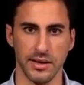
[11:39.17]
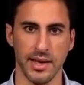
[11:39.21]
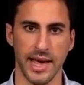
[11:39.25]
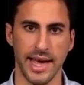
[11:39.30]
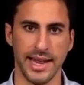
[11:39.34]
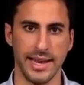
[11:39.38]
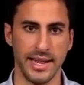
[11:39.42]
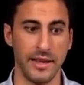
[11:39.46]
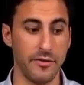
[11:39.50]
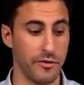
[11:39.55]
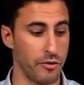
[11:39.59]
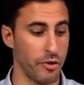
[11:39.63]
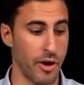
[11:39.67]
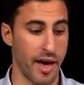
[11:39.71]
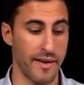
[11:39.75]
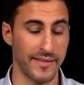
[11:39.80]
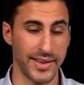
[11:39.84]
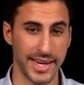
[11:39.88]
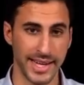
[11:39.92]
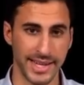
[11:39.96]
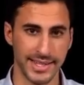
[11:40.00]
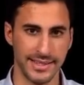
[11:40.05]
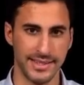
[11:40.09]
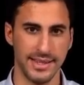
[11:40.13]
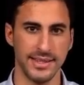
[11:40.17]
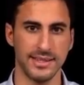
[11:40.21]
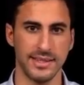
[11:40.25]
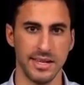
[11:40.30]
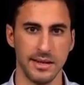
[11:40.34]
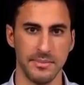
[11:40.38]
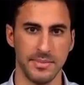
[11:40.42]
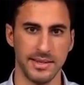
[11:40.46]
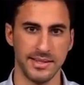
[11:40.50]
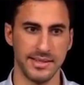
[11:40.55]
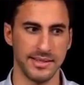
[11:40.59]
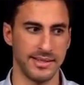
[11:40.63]
And if you have an
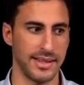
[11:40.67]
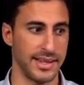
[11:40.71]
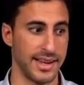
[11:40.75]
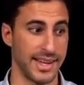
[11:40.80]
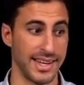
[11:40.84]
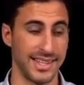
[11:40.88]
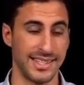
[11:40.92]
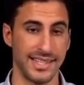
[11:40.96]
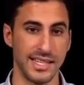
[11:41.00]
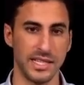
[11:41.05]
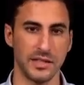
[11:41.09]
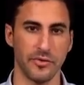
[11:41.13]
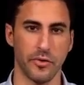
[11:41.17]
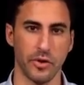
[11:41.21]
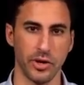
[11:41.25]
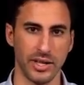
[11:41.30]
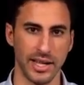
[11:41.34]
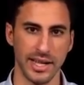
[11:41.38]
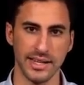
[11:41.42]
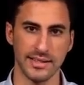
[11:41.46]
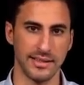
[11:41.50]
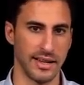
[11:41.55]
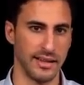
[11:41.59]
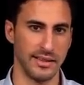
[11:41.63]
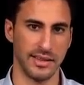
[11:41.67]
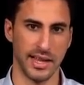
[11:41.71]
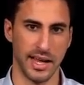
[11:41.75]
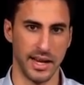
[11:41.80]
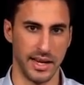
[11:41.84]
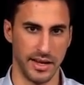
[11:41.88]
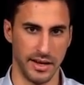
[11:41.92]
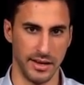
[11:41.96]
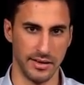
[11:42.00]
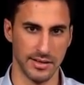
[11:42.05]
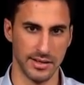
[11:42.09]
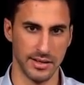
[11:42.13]
existing business that exists for less than
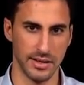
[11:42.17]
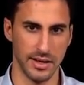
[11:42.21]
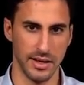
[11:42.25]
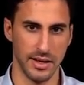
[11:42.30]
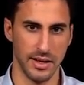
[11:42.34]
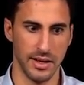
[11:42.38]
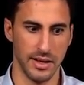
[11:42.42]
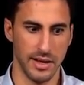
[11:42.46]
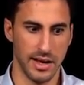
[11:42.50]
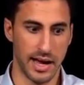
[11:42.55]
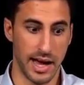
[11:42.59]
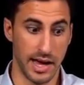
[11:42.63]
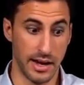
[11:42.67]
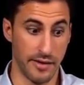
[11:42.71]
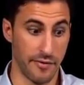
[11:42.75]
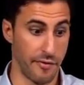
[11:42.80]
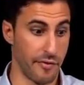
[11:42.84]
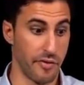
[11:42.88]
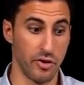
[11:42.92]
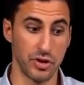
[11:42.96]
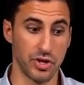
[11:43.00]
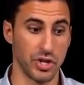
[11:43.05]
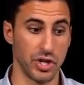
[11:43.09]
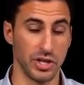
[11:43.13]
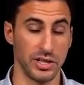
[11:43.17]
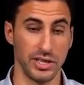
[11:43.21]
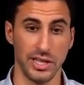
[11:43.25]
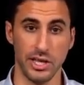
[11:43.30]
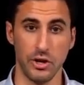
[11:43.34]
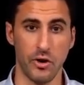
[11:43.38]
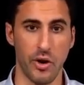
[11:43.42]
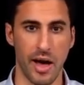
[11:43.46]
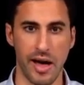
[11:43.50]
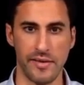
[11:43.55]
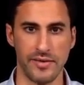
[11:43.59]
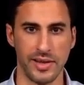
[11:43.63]
10 years, unfortunately,
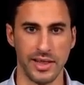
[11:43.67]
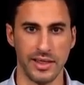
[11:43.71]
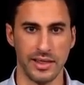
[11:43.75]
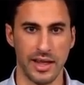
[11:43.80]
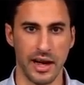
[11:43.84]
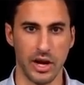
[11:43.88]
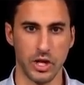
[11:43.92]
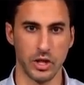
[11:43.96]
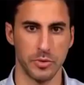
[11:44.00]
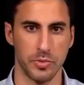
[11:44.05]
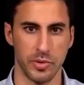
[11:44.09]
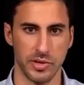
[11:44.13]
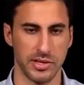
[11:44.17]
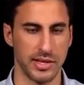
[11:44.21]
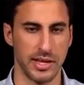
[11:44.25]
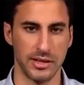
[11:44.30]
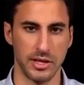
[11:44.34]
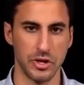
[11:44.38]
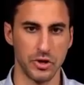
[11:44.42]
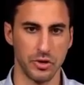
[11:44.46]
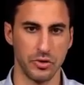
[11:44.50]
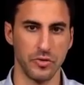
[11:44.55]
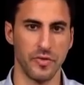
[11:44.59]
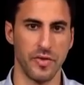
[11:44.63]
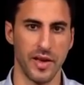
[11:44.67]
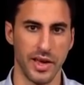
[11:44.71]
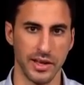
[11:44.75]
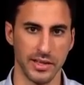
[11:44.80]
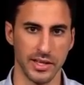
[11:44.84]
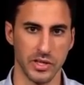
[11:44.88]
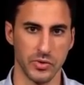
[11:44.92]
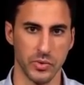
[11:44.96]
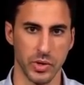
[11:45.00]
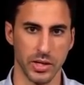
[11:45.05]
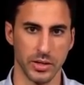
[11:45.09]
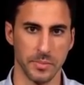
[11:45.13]
you have a large percentage to
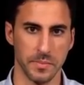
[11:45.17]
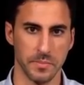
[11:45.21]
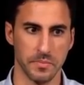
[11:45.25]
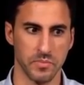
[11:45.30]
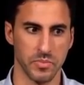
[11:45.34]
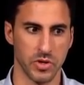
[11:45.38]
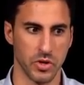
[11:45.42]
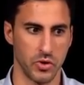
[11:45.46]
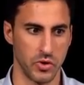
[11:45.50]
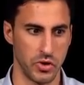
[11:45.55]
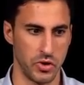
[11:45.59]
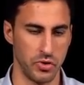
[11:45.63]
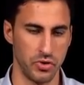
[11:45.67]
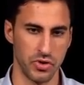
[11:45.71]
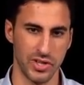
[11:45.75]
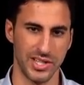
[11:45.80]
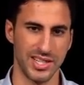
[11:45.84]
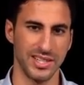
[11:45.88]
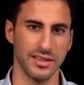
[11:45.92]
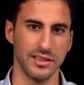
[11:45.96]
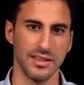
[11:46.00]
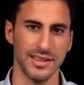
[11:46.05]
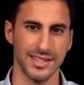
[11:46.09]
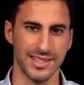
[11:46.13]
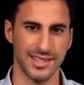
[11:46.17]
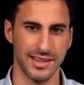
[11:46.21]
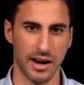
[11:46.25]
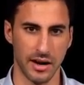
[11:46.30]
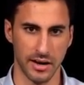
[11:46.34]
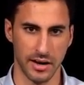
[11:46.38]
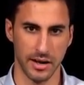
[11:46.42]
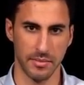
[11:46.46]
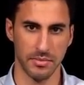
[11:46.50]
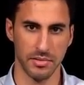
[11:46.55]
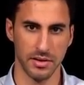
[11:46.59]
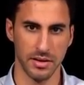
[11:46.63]
fail as well, because you're still a
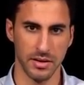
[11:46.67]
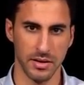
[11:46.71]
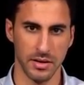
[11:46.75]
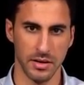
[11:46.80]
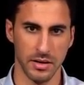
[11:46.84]
startup.